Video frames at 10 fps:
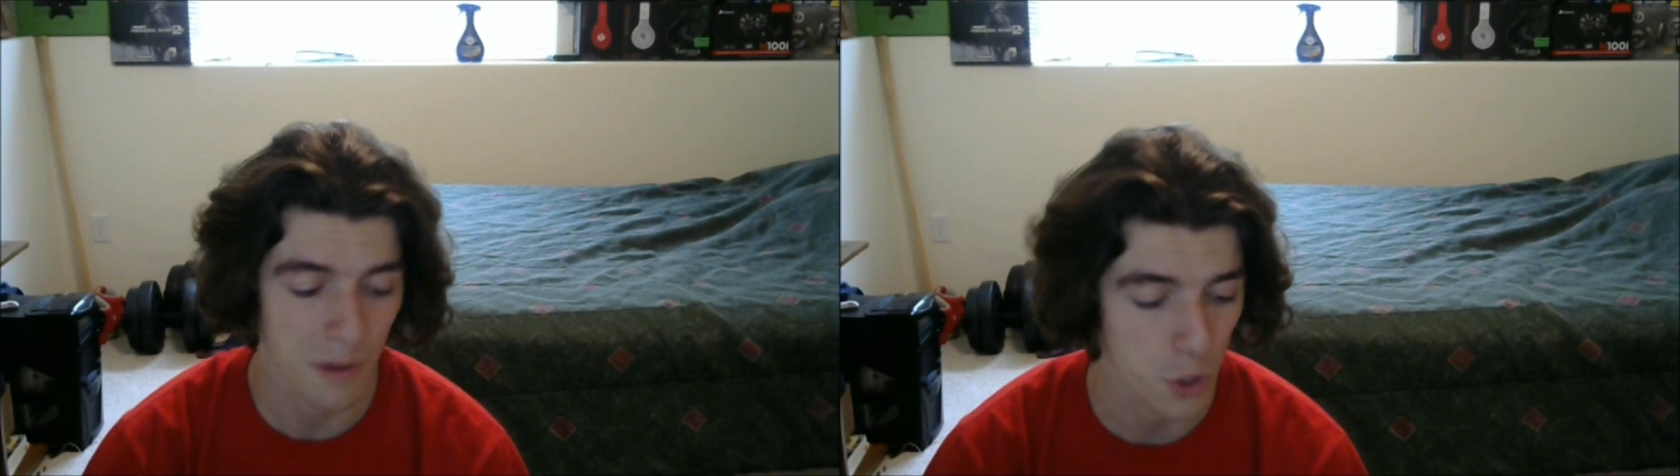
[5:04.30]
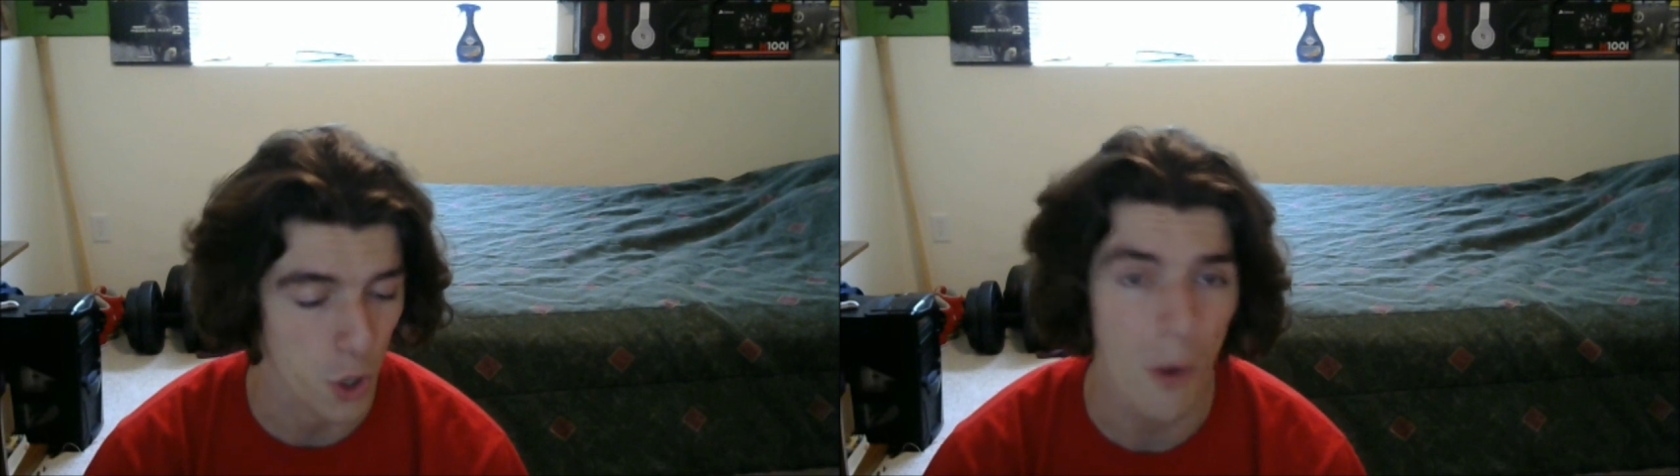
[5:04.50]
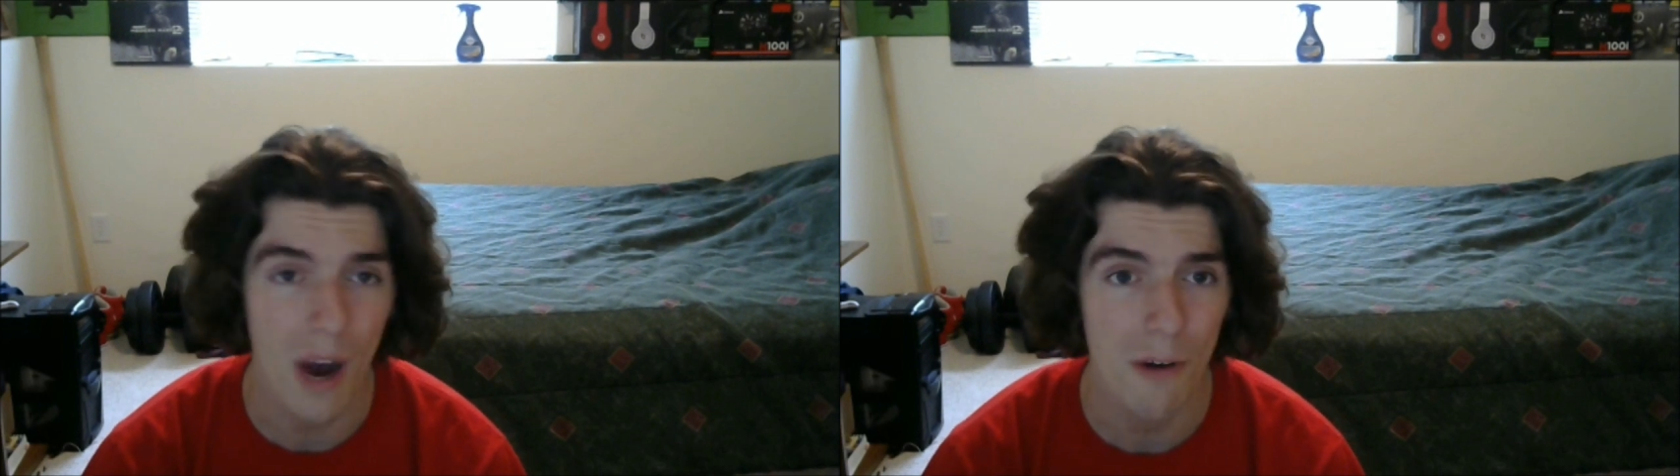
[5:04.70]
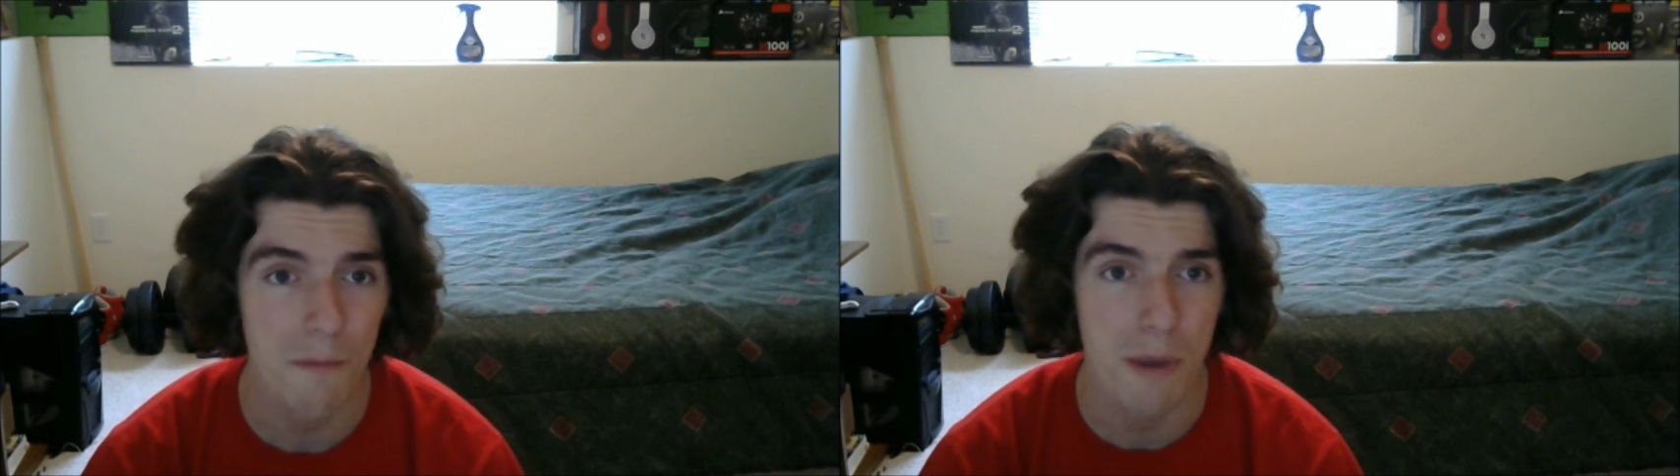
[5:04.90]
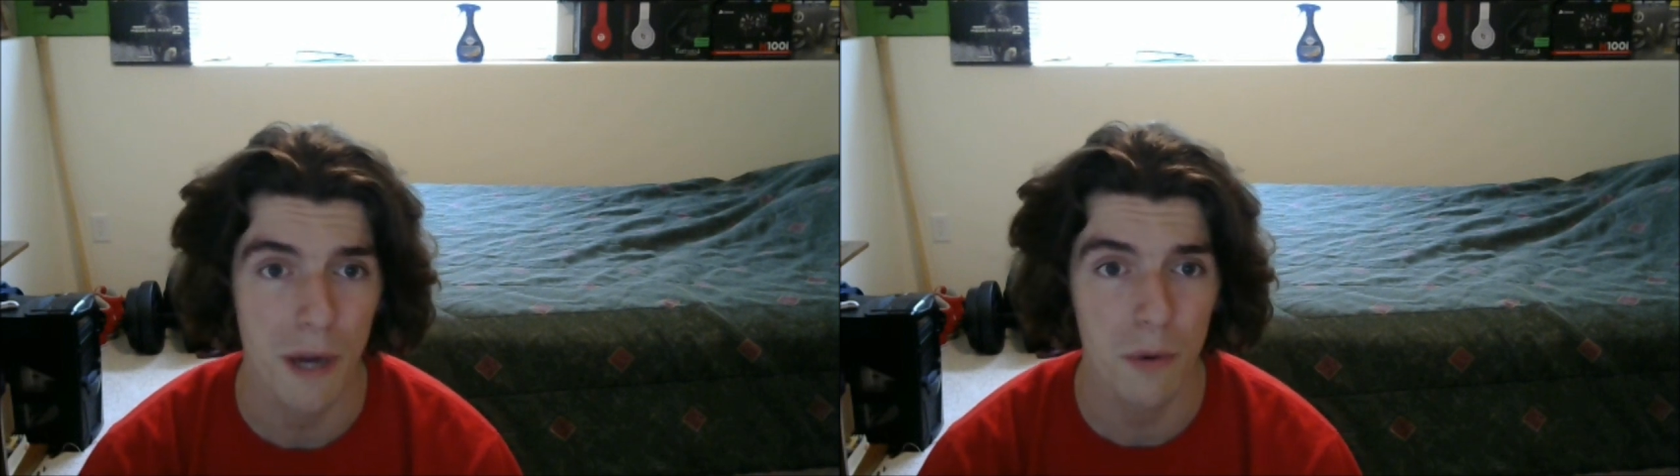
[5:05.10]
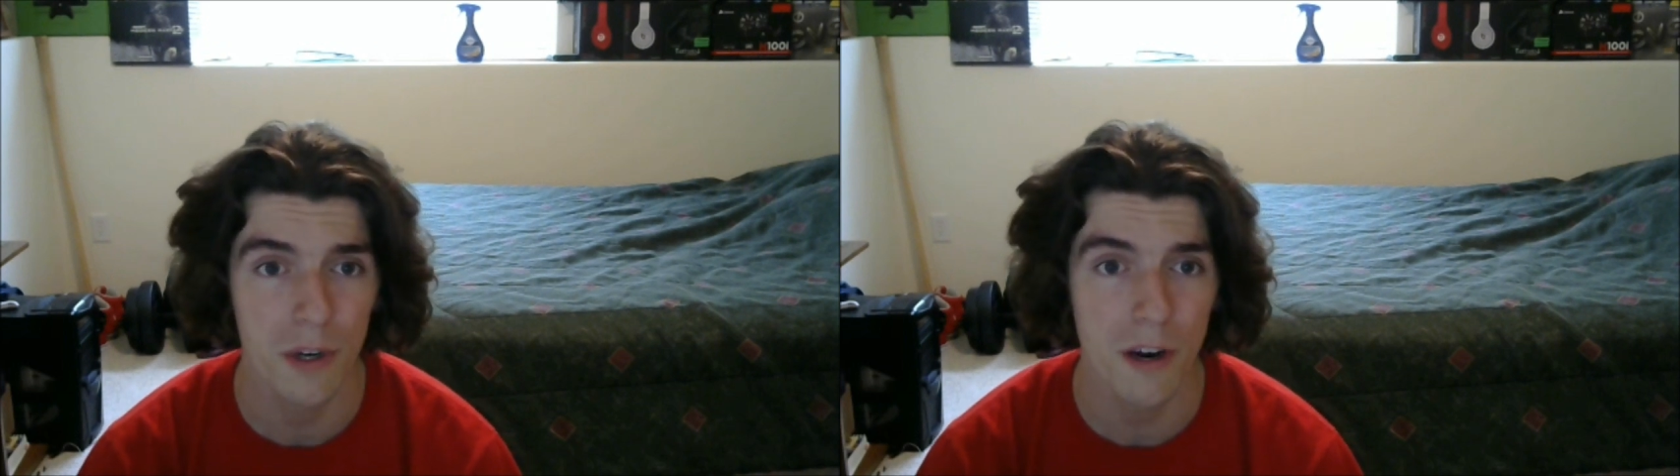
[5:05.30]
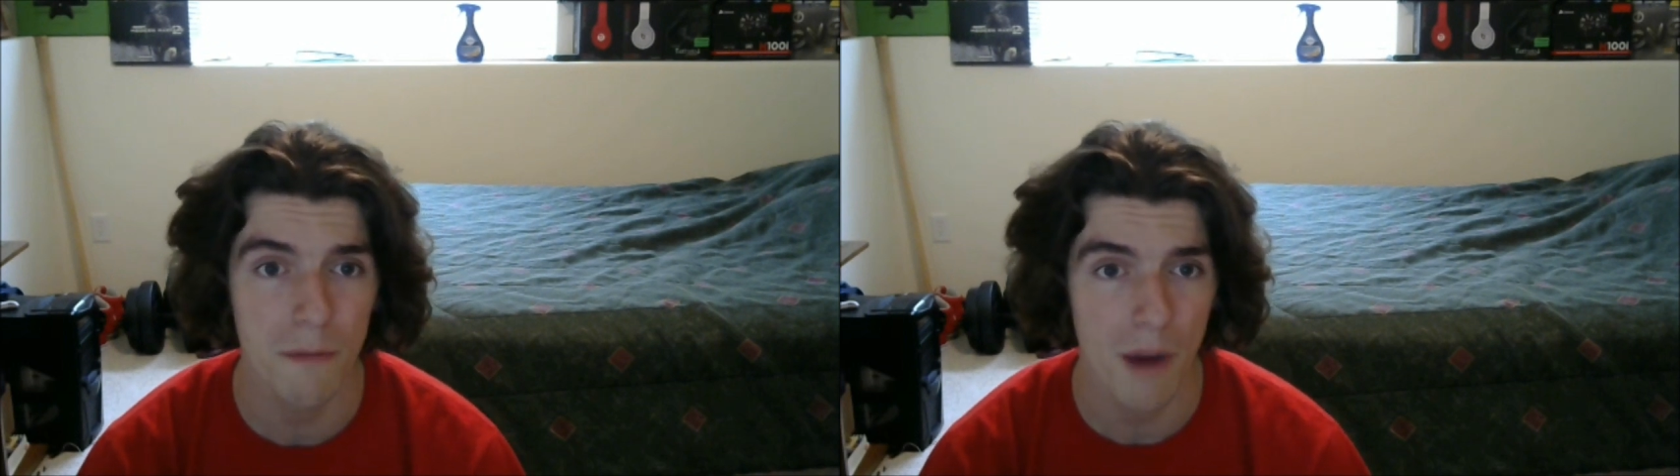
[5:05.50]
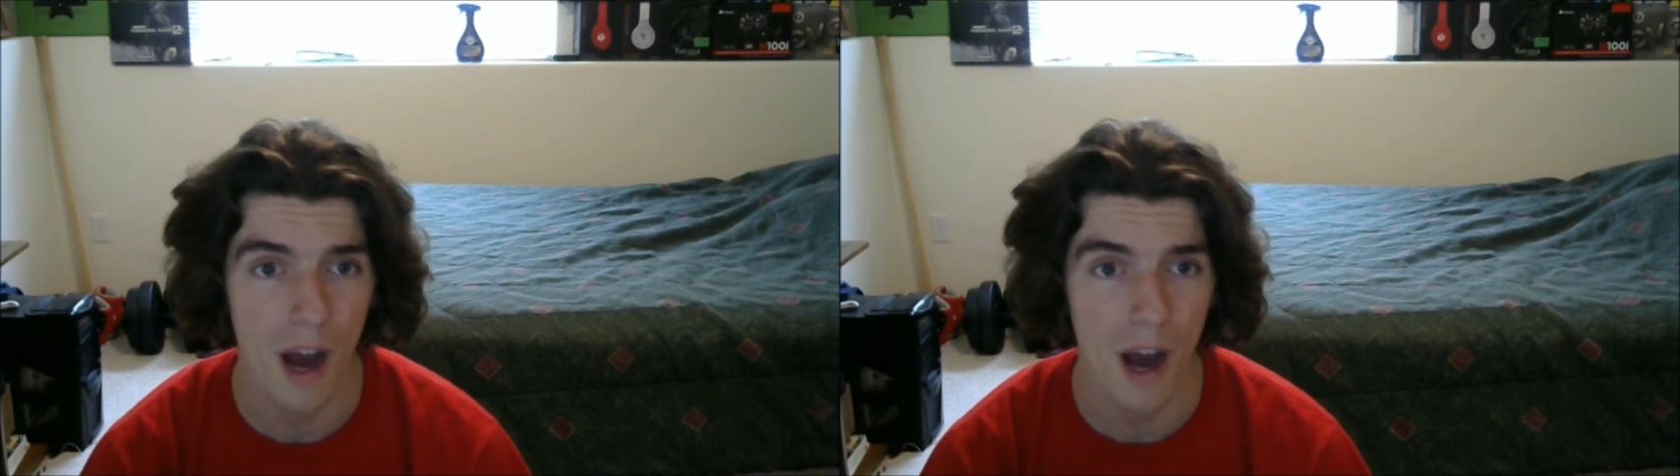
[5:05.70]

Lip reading: go out and pick one up.